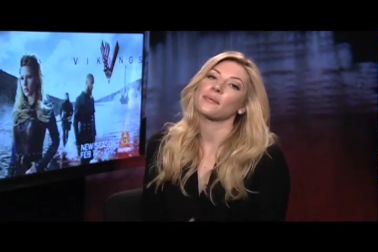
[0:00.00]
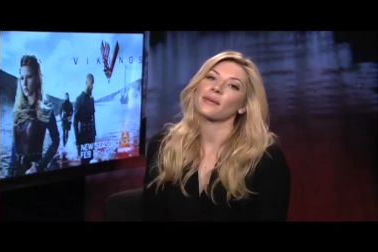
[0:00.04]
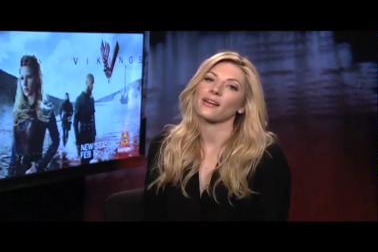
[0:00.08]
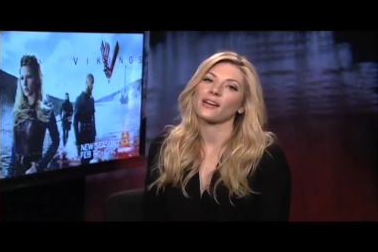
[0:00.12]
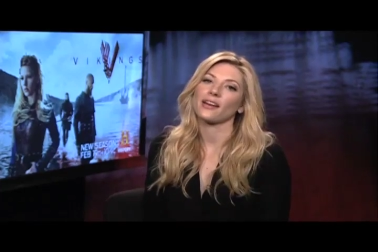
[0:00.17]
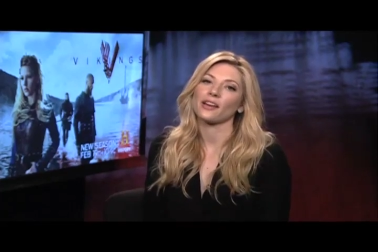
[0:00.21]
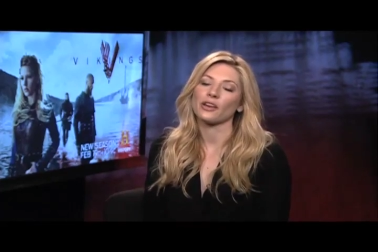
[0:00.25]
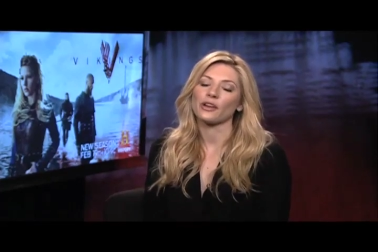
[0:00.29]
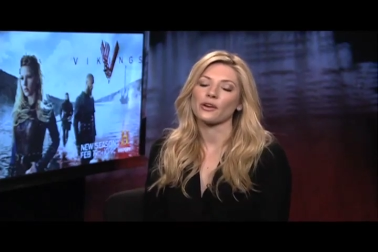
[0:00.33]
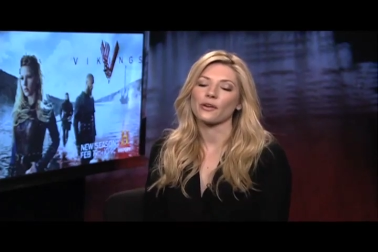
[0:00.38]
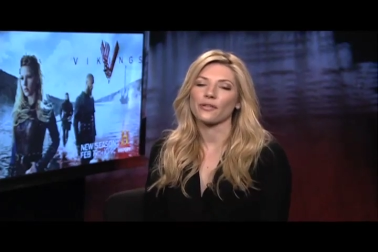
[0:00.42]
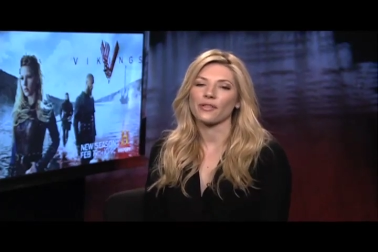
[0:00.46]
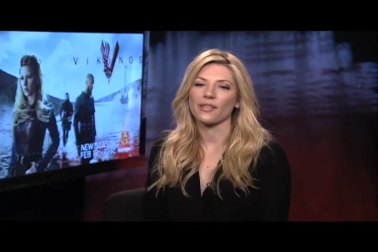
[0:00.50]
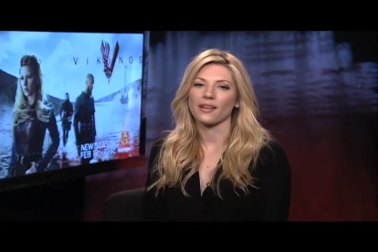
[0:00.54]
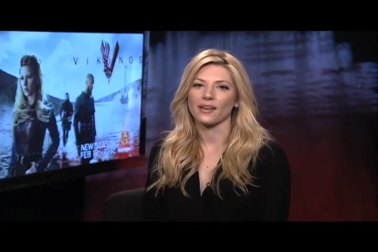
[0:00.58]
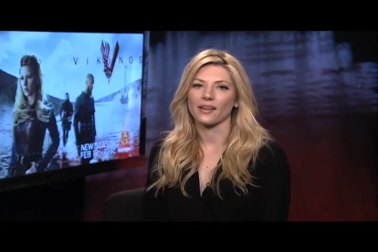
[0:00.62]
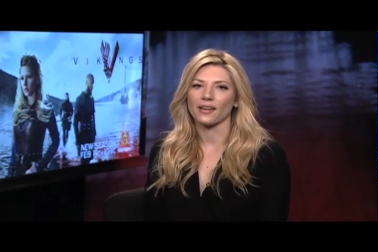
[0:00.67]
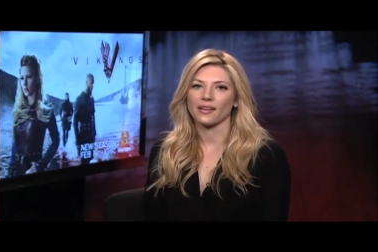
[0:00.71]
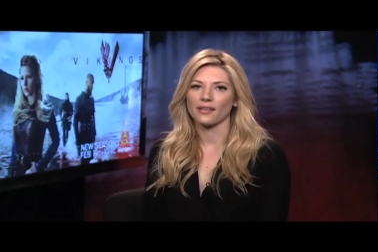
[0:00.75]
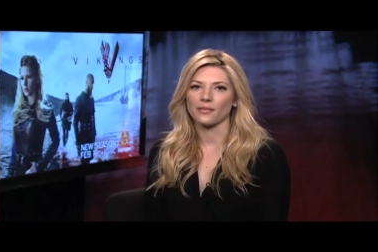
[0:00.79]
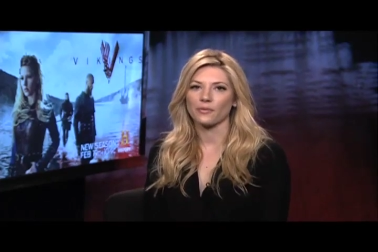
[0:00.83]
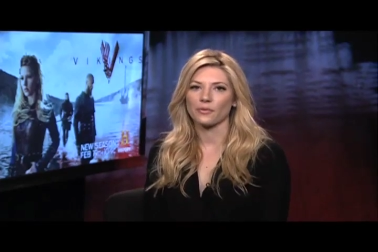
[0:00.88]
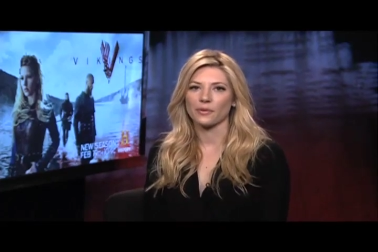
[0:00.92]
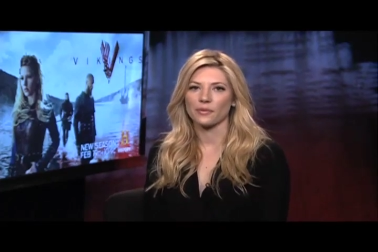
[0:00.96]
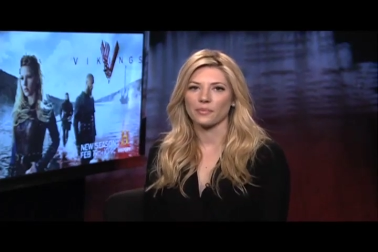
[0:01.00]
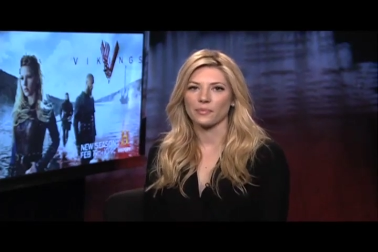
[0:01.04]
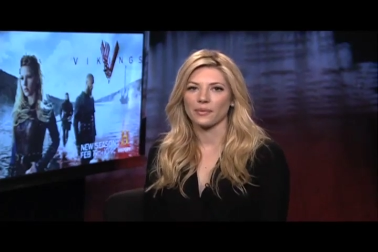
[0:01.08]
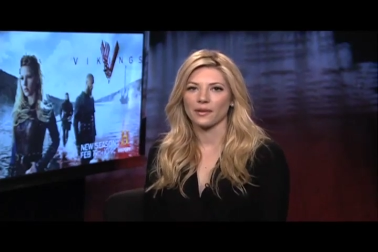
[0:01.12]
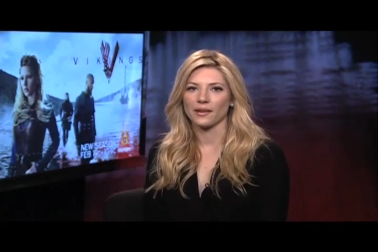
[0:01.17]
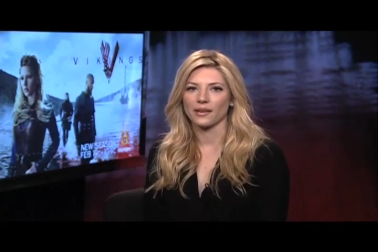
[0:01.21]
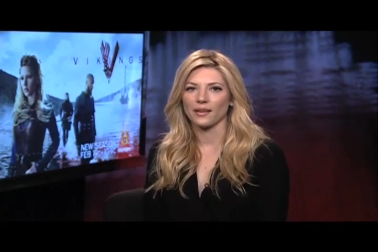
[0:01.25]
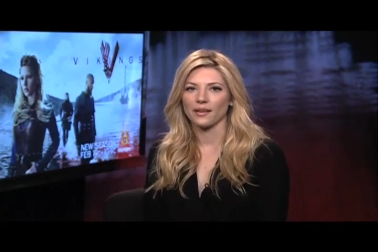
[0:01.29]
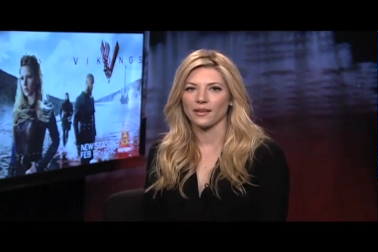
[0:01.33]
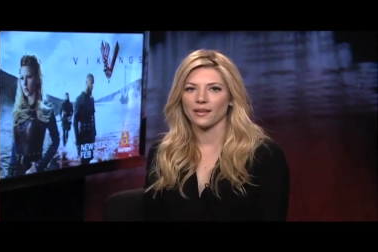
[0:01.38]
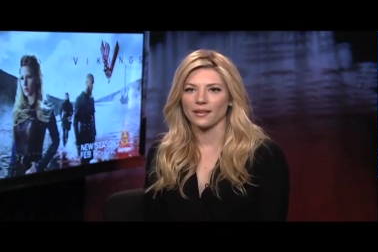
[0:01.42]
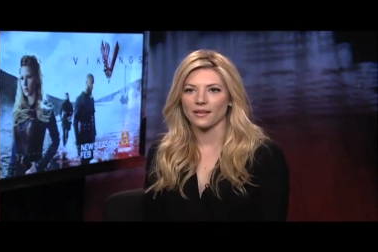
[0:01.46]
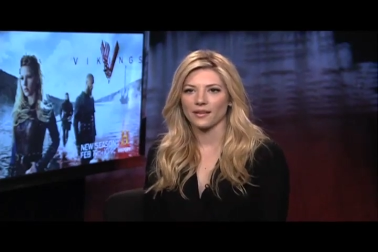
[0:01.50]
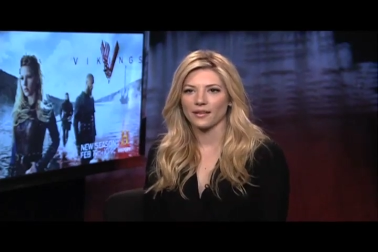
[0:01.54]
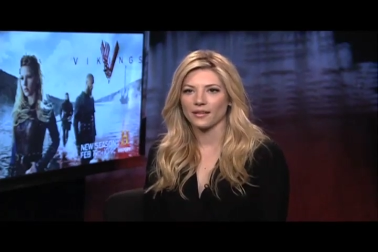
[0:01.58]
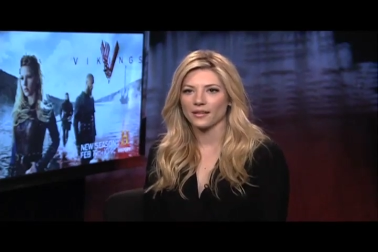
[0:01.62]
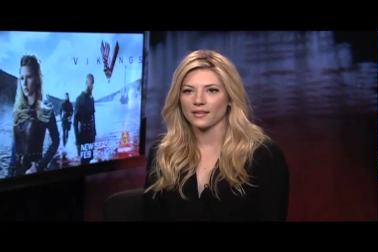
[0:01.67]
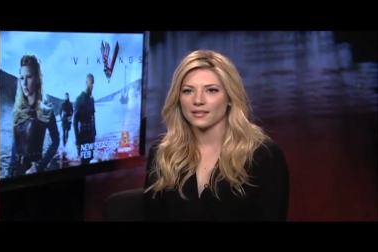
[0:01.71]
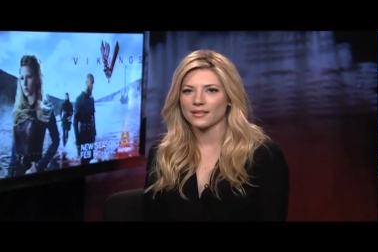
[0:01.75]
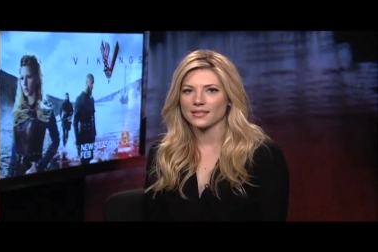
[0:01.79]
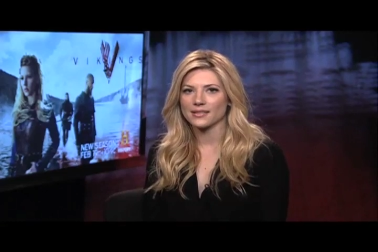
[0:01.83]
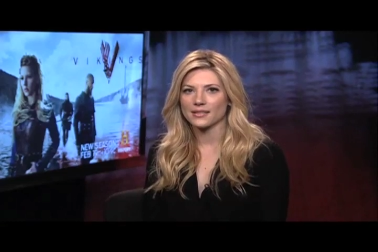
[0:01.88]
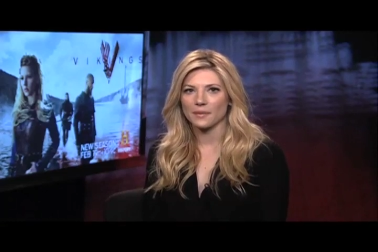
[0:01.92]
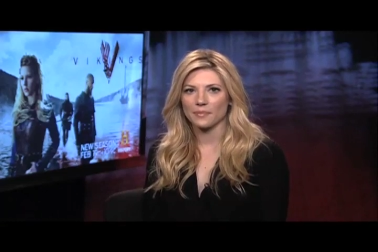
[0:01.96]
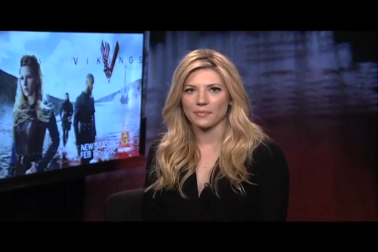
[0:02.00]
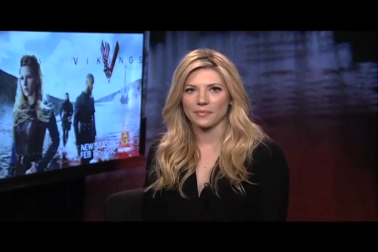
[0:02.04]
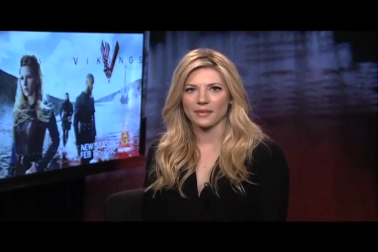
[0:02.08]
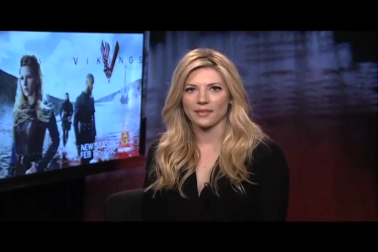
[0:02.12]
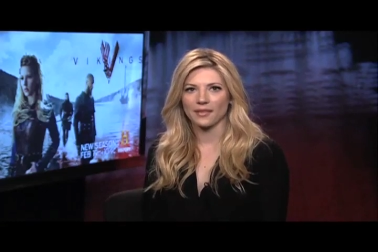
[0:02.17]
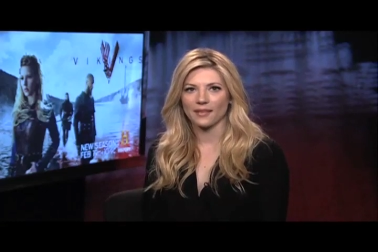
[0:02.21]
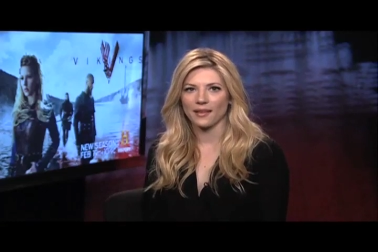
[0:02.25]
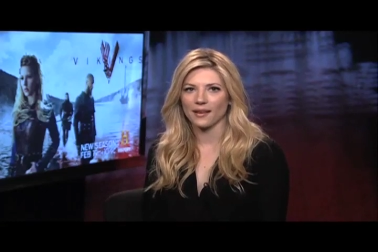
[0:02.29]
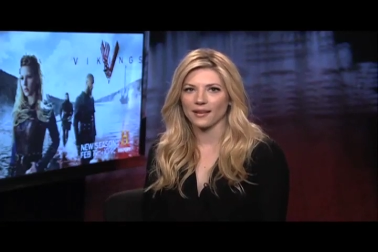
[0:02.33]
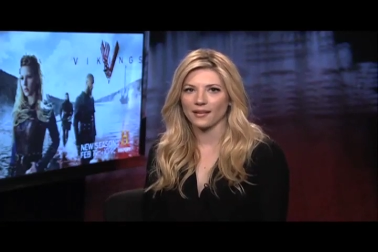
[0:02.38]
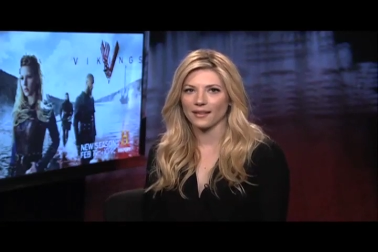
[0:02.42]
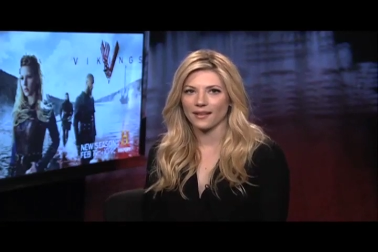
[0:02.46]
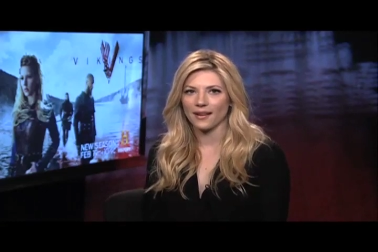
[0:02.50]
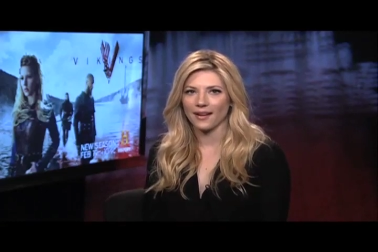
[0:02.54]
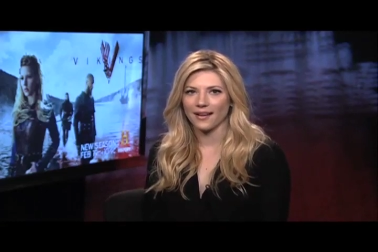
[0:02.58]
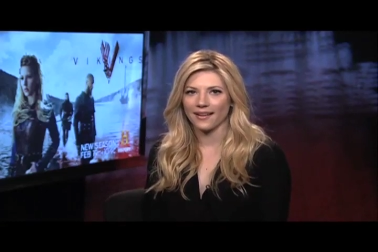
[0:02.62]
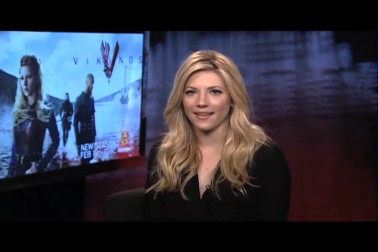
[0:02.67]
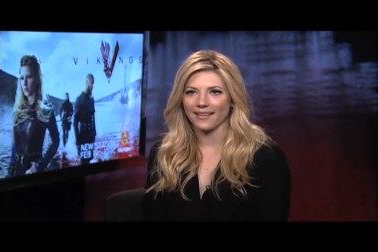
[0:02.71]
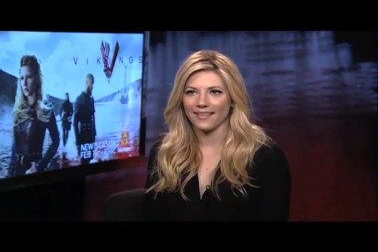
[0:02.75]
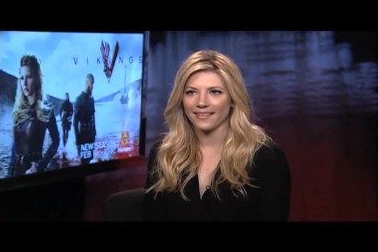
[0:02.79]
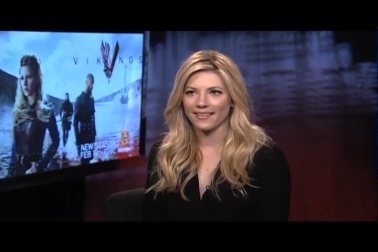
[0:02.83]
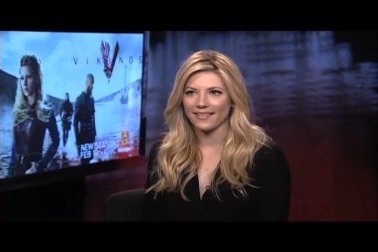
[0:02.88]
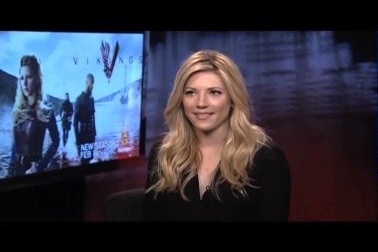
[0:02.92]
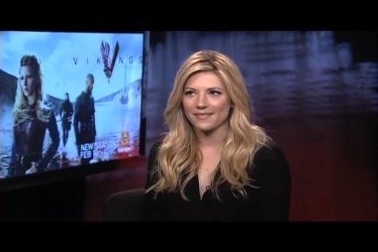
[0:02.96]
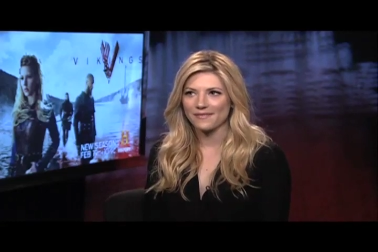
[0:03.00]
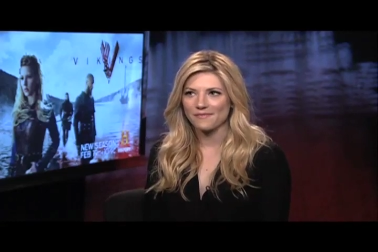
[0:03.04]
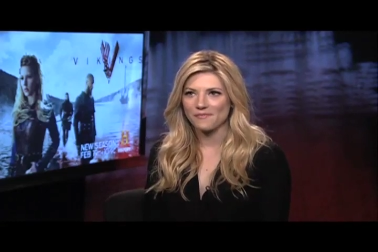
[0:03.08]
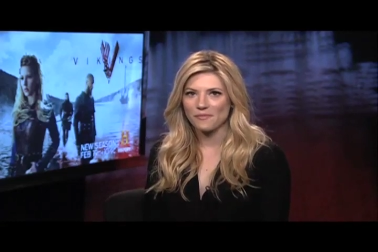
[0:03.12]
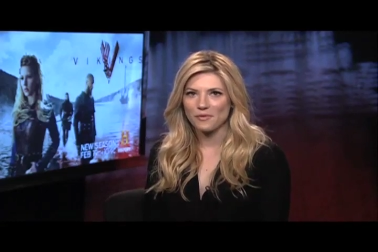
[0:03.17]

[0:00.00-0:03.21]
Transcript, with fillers: but I know that it would be something that I